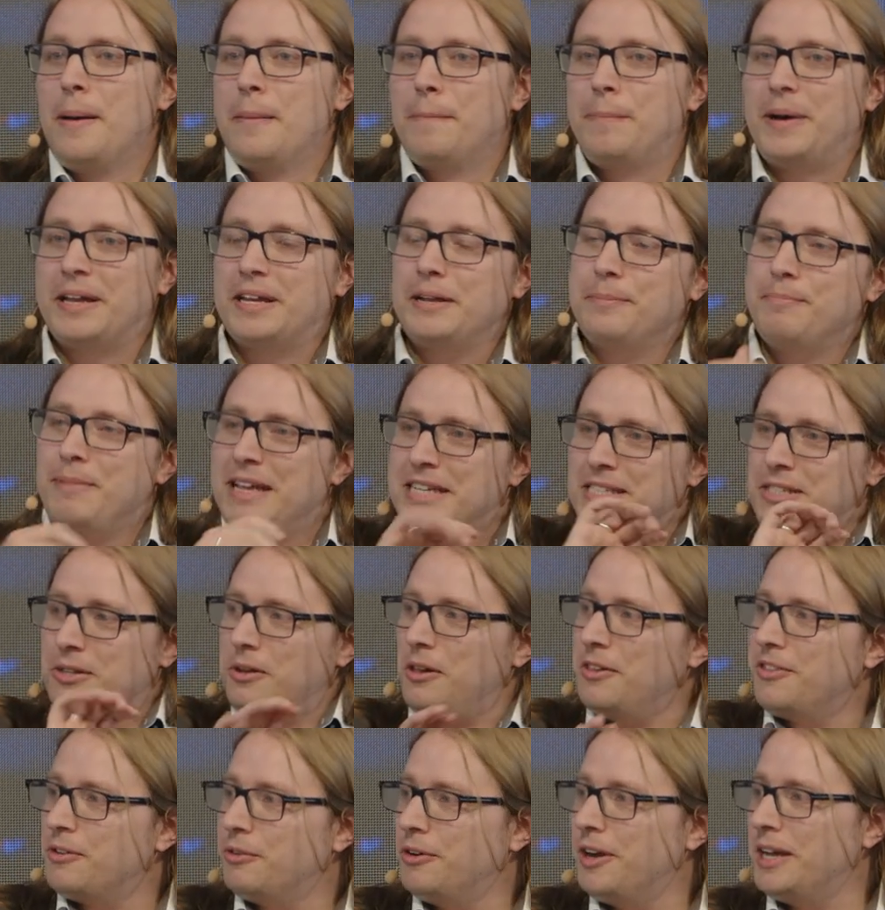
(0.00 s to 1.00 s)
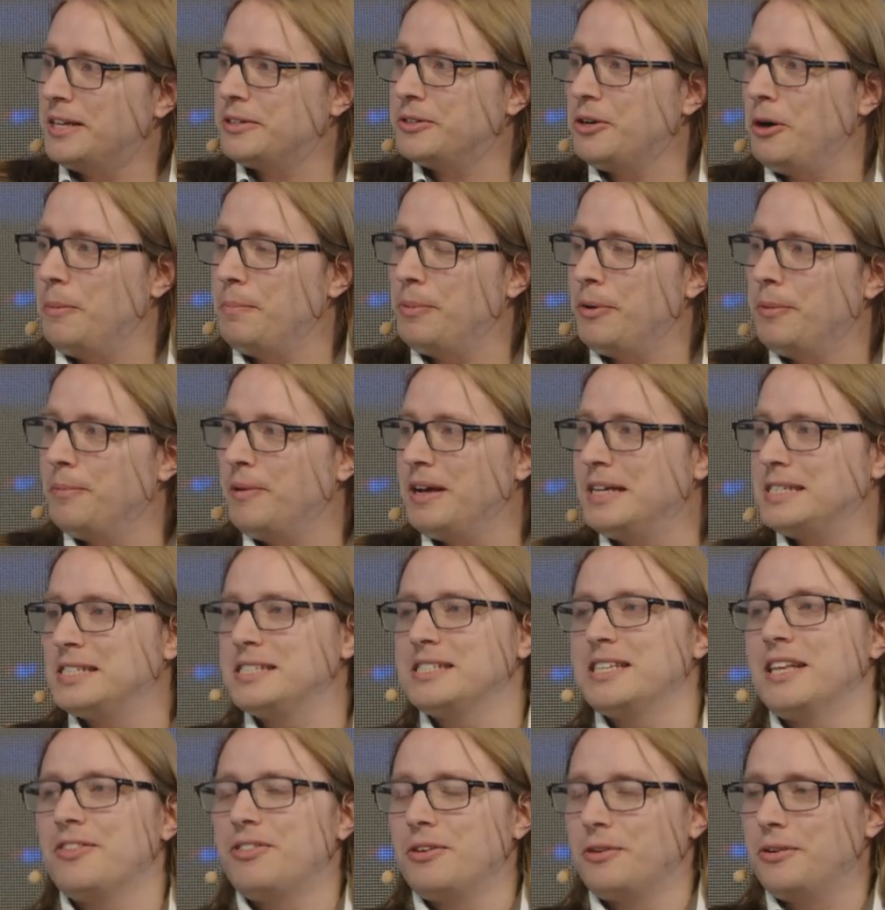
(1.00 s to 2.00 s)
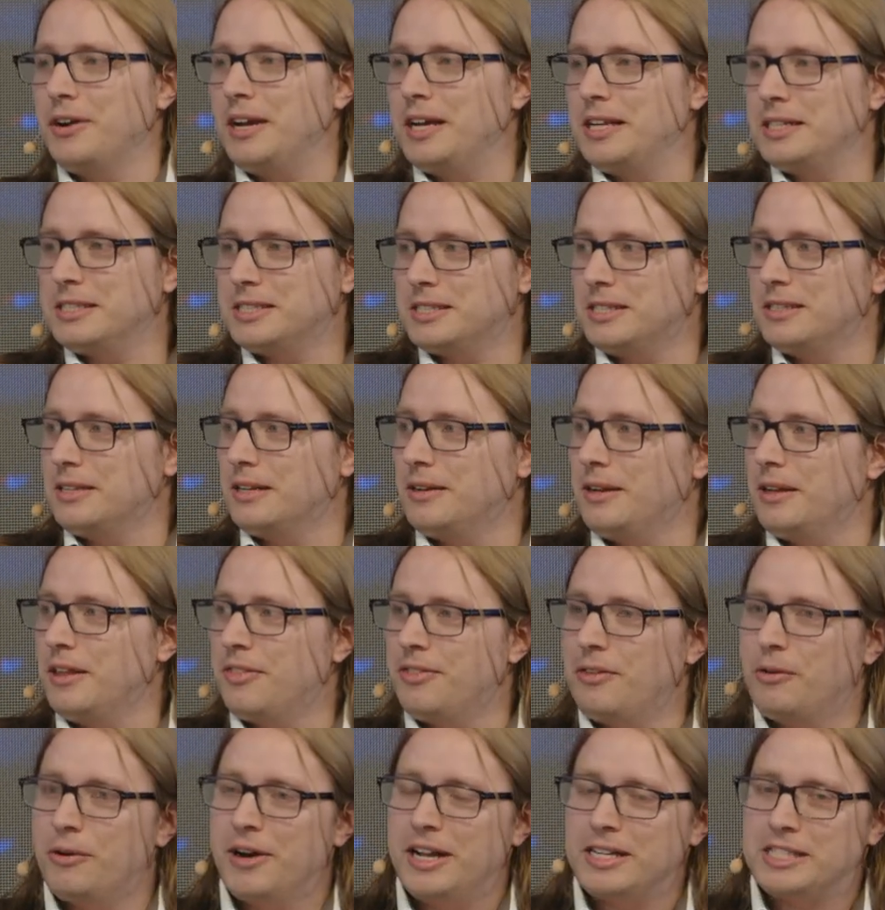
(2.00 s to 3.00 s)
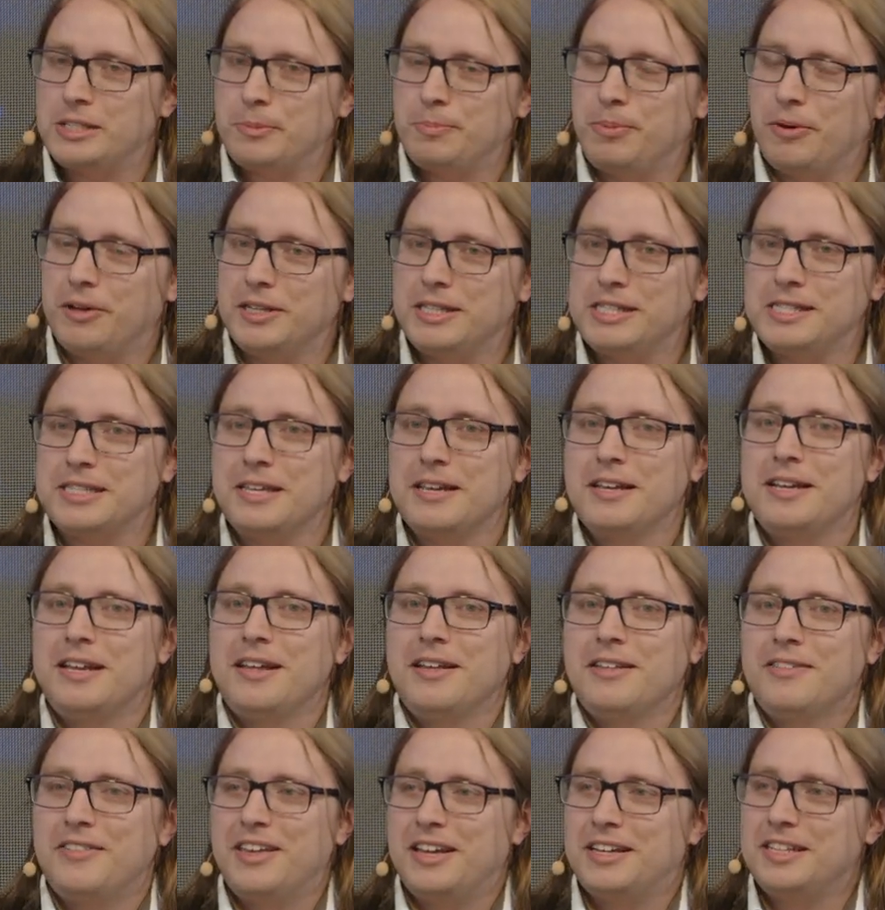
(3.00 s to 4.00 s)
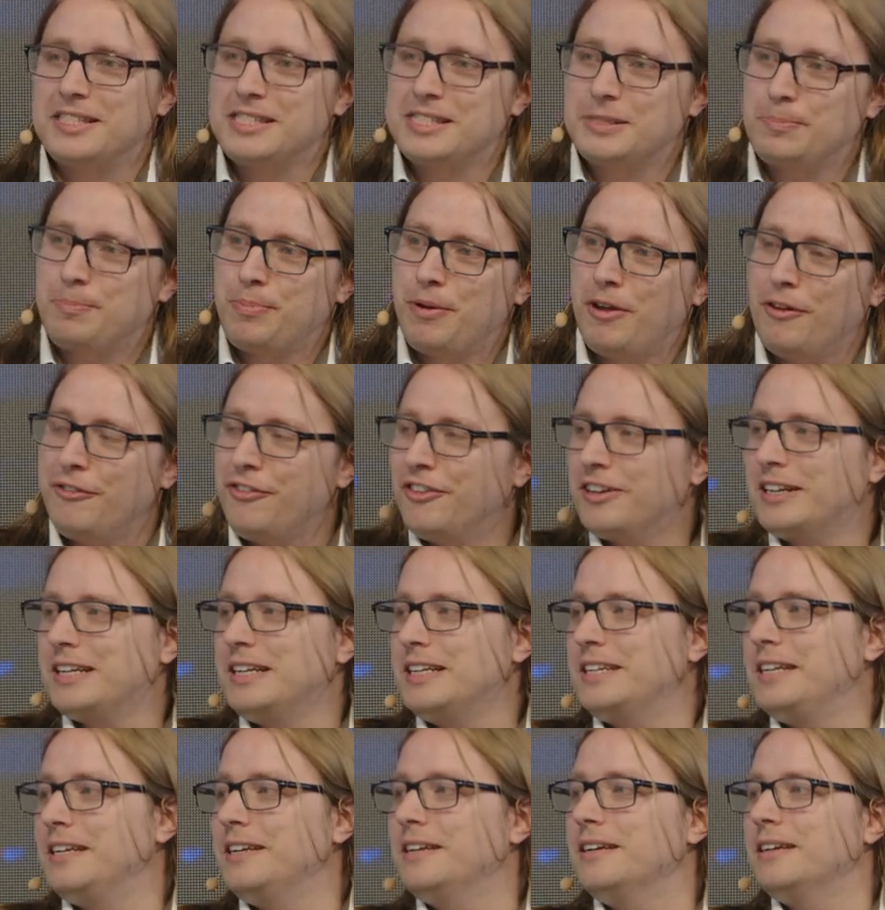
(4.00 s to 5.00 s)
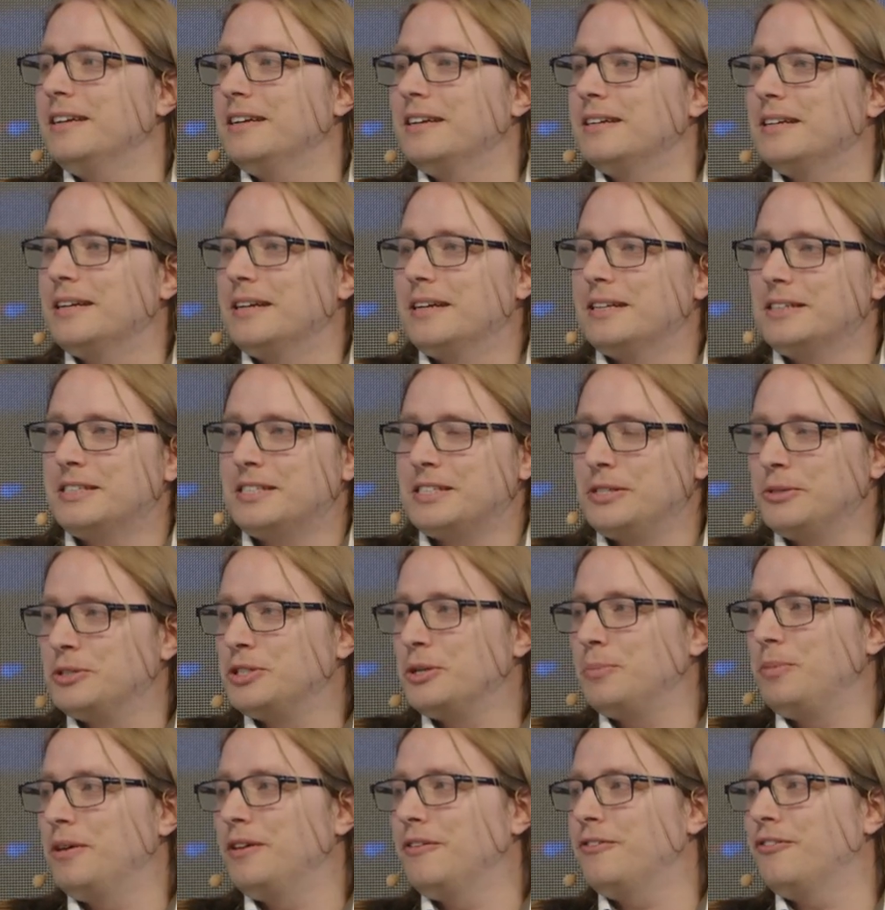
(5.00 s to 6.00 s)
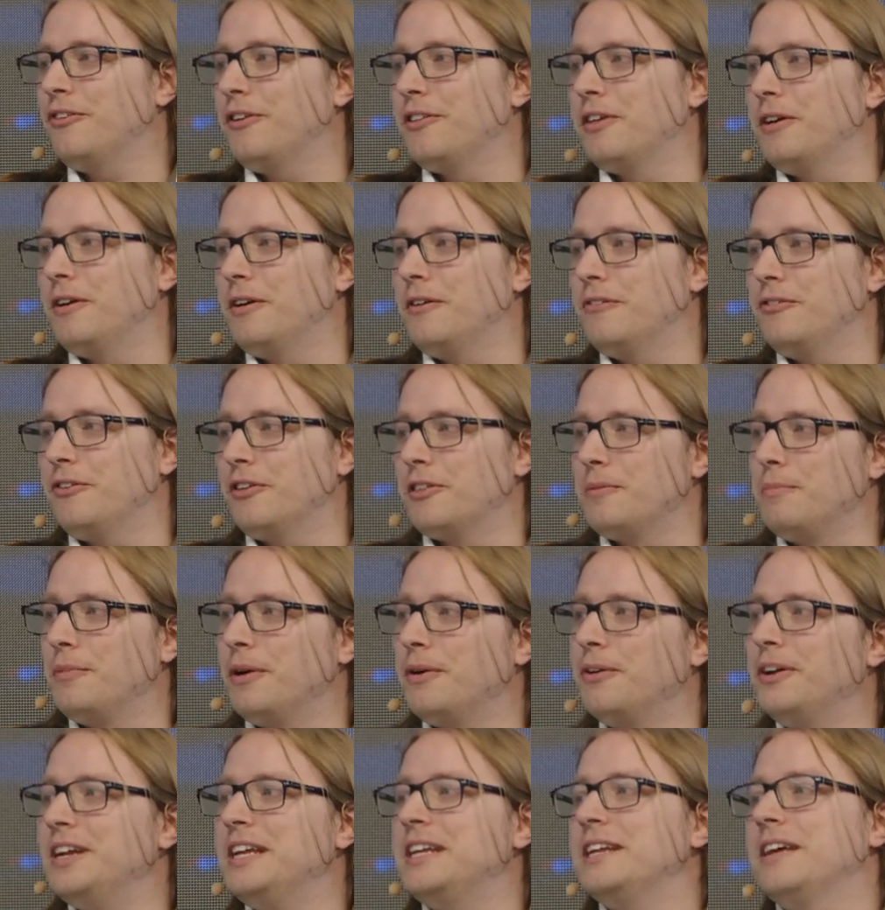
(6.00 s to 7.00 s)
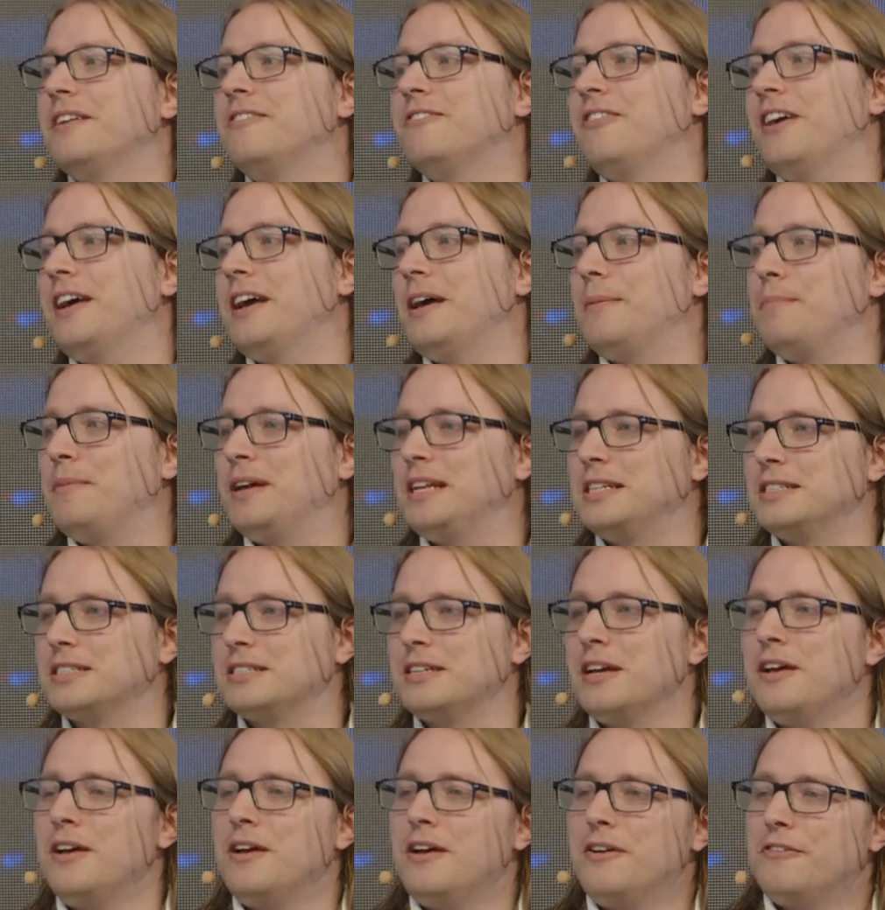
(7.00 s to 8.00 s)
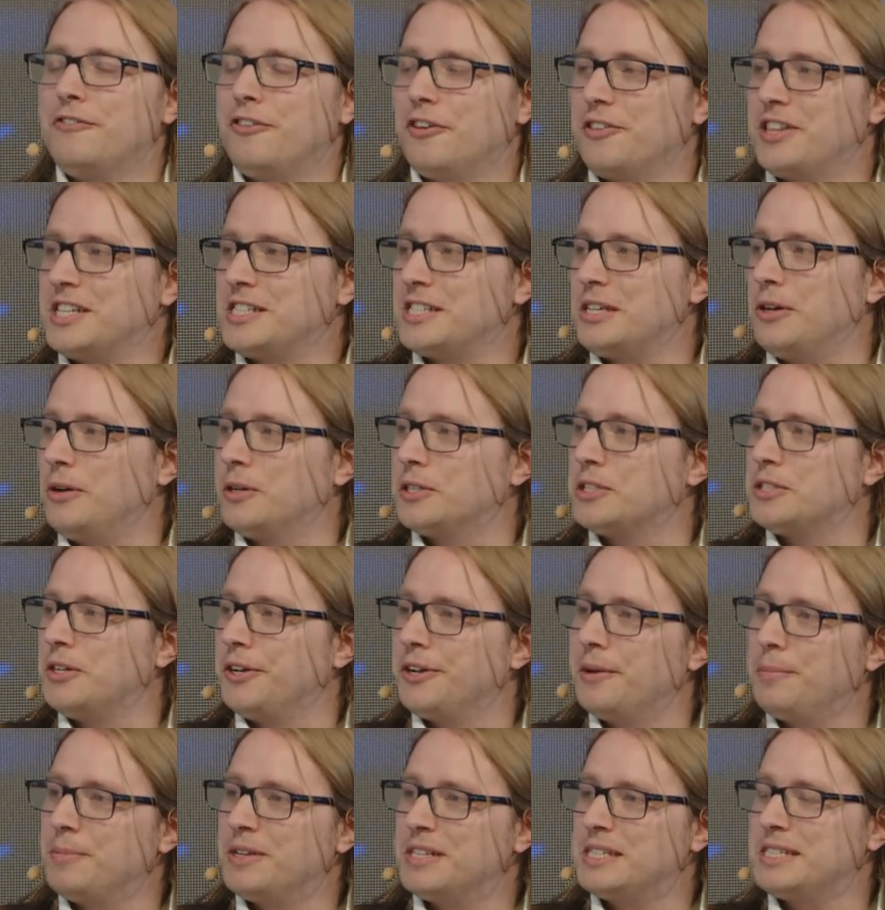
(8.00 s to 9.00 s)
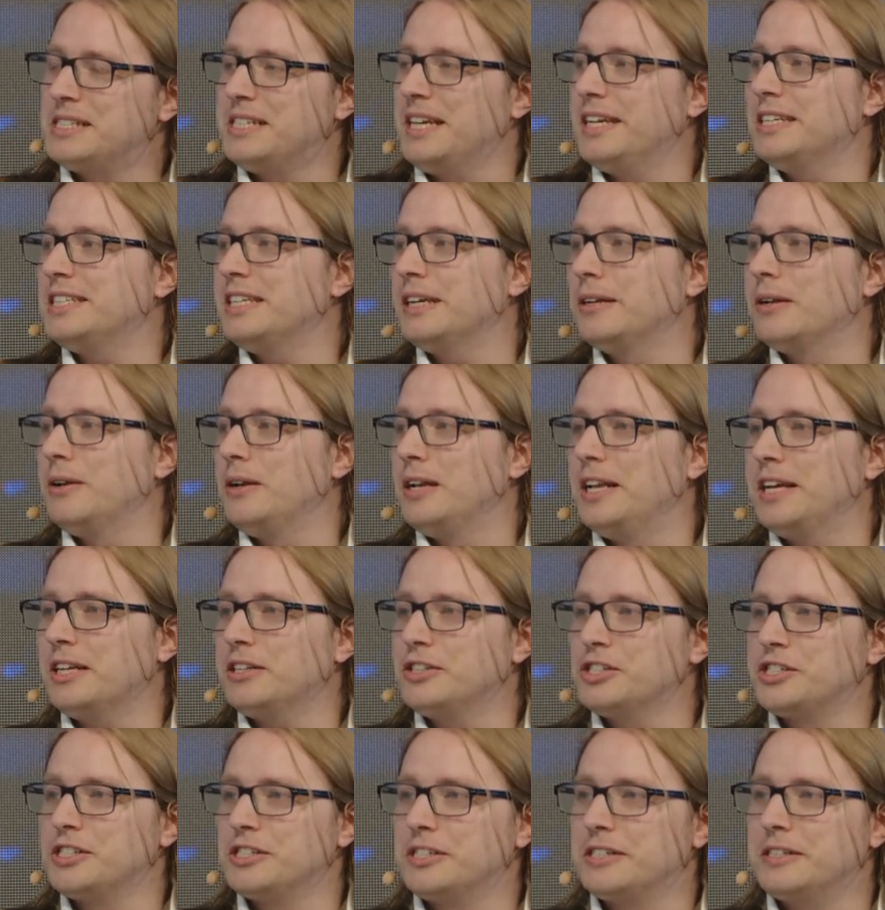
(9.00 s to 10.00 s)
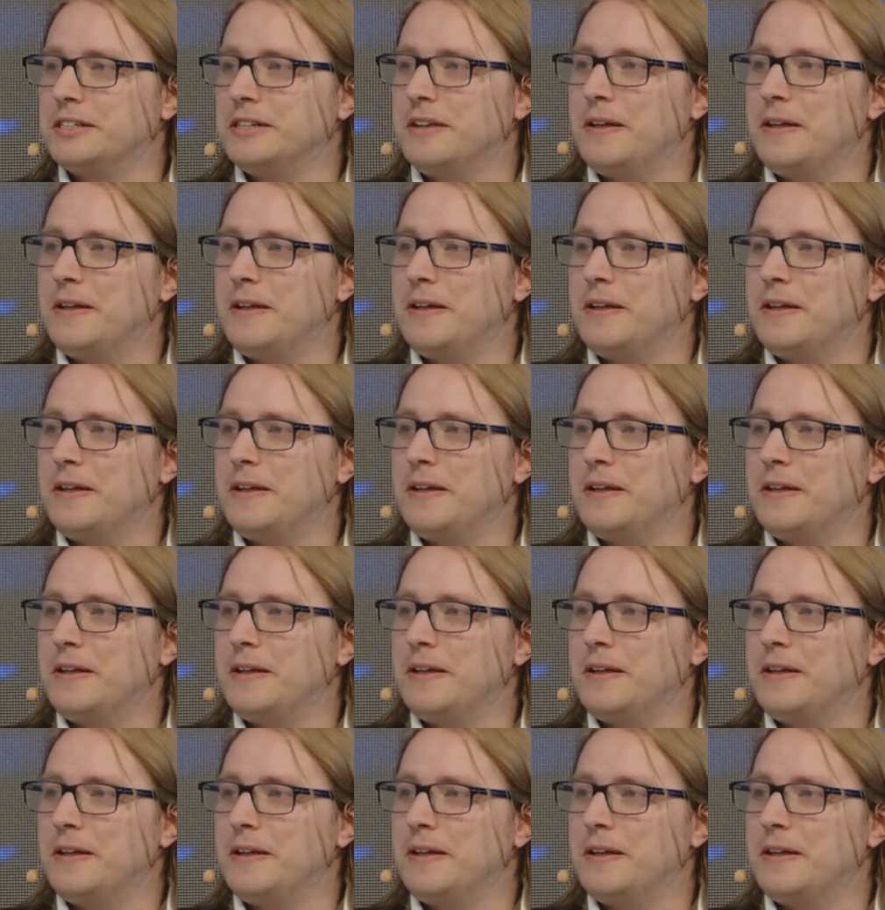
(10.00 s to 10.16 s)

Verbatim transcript: But it makes all the right compromises at the right, at the right spots that it's perfectly suitable for the, for the marine environment, for this autonomous data collection